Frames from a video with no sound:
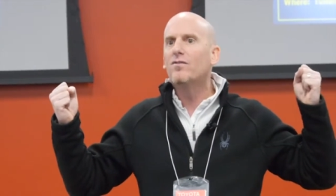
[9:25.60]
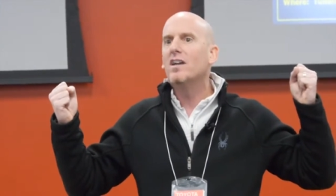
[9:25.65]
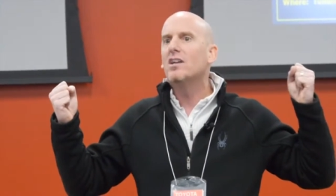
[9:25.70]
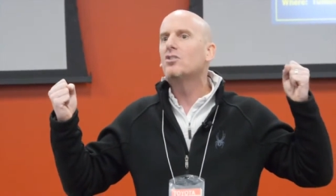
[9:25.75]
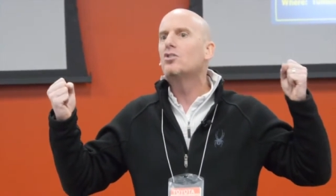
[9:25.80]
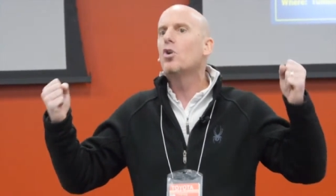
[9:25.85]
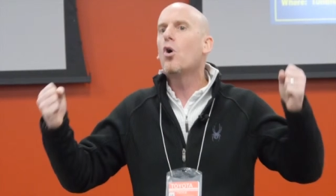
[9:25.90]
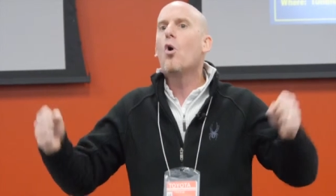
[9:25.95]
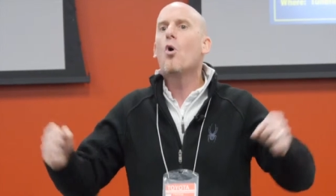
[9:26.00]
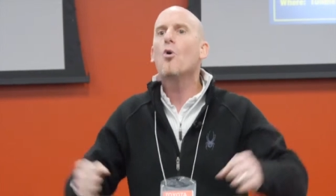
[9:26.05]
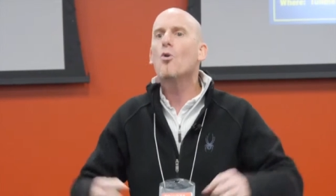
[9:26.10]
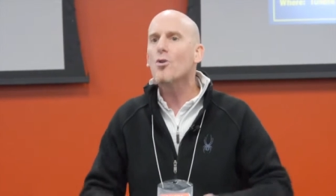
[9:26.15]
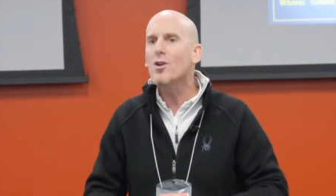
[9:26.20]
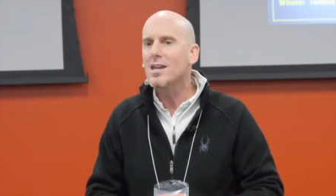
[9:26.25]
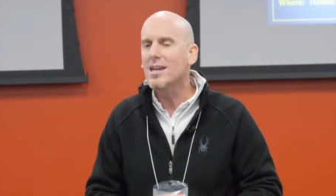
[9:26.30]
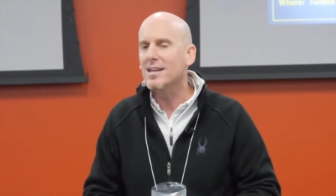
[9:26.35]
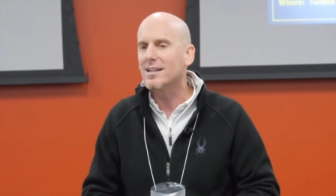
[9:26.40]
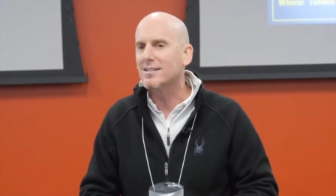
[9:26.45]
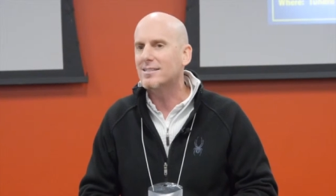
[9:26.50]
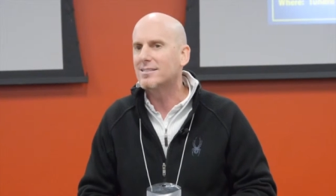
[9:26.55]

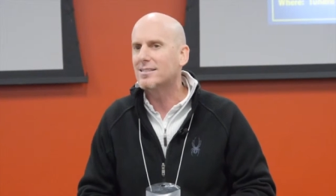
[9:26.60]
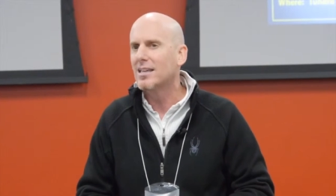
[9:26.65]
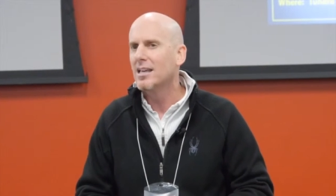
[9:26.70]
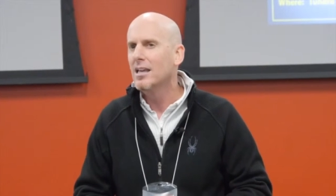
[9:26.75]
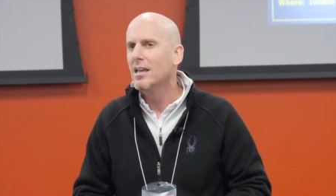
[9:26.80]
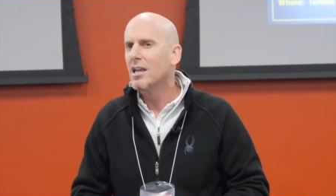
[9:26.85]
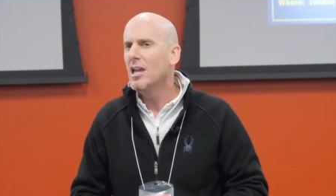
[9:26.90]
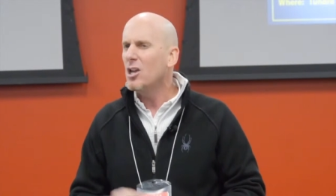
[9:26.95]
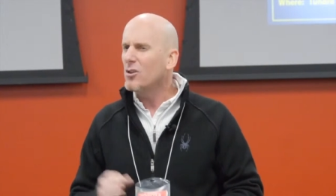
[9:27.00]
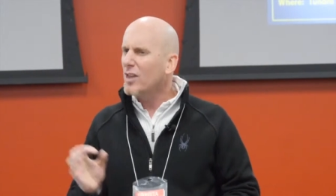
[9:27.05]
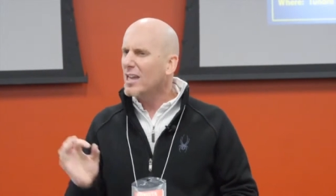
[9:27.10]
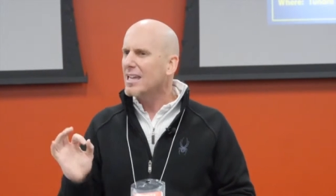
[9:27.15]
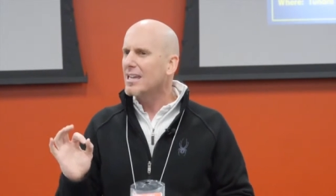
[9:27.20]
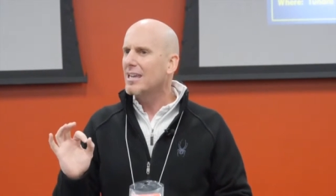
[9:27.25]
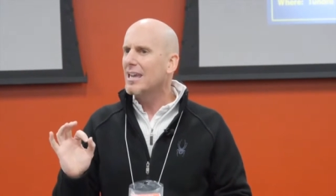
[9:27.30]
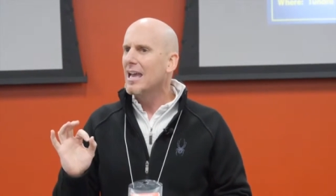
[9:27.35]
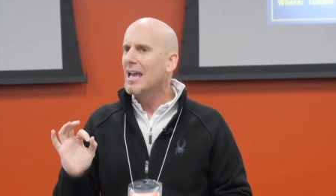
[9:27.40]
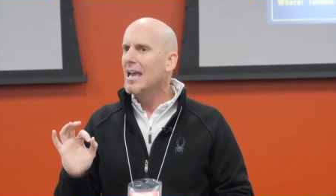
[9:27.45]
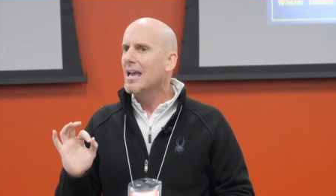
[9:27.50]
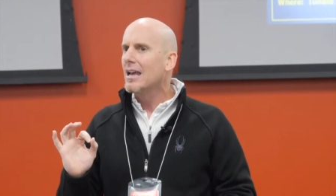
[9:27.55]
victorious. You think,
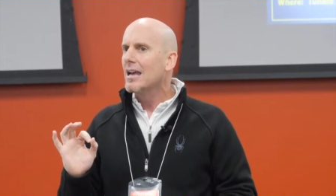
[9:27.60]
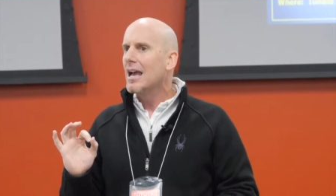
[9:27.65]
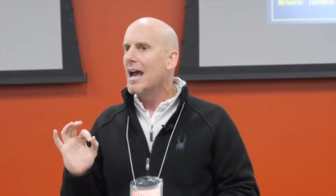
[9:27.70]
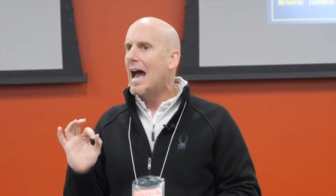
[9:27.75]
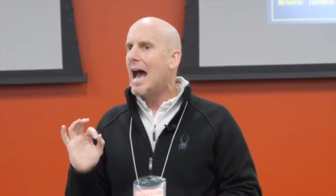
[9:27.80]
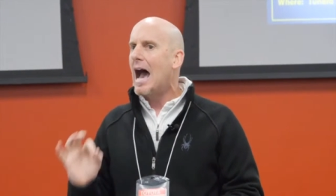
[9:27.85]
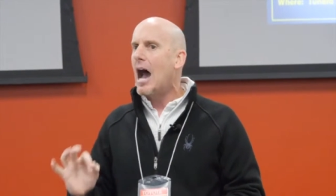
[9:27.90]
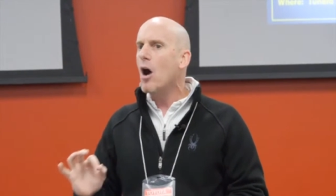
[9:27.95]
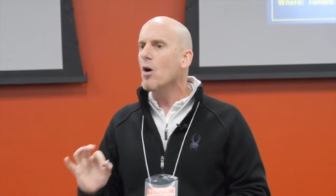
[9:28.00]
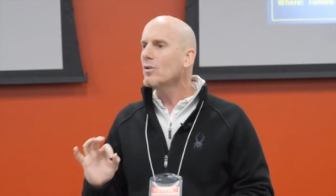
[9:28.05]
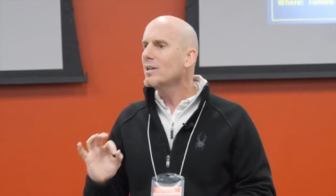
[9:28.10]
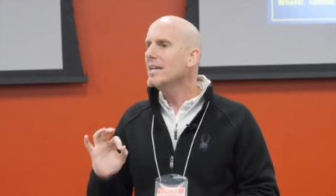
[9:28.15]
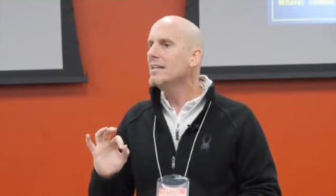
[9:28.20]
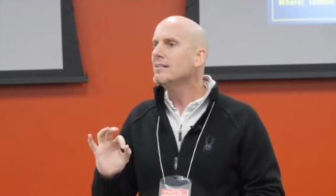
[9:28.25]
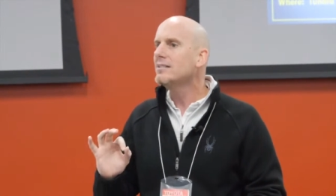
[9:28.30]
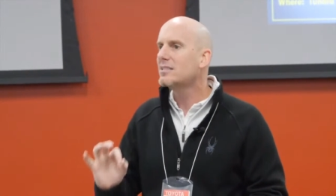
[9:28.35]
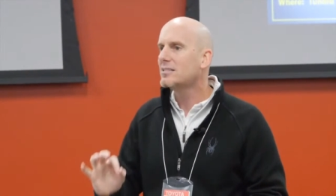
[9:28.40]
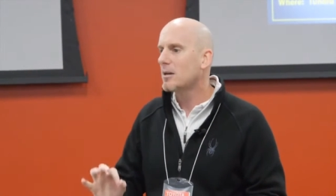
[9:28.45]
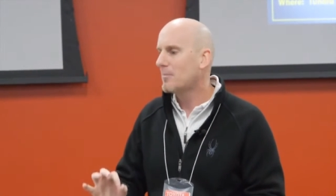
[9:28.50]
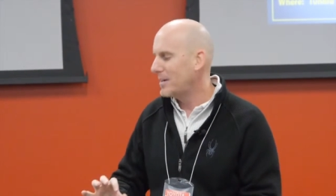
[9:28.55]
how
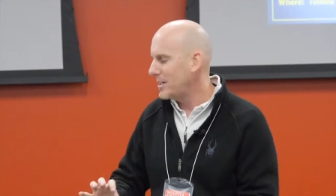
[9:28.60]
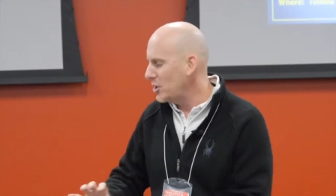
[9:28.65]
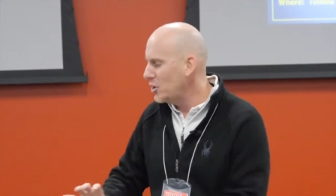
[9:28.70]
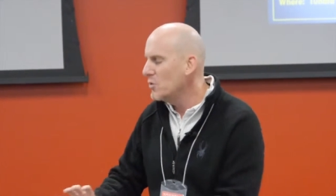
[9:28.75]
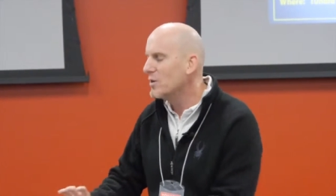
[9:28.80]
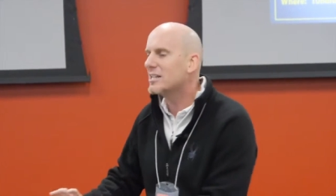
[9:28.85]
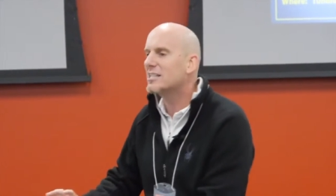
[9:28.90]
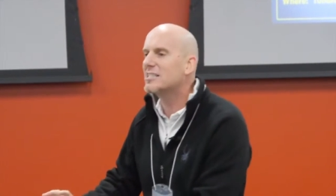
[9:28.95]
can somebody who